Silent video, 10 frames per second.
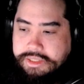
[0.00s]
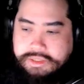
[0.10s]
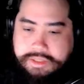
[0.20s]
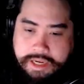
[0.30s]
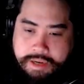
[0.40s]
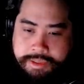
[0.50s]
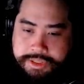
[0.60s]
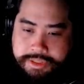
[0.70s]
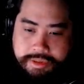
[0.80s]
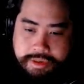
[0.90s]
how I
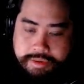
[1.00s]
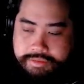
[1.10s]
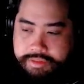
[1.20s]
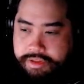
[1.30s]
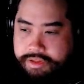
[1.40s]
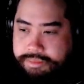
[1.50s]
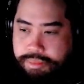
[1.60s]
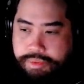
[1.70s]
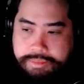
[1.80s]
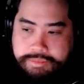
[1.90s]
start off the
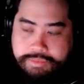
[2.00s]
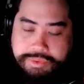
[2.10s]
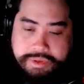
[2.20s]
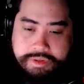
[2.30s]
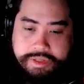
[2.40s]
prep for the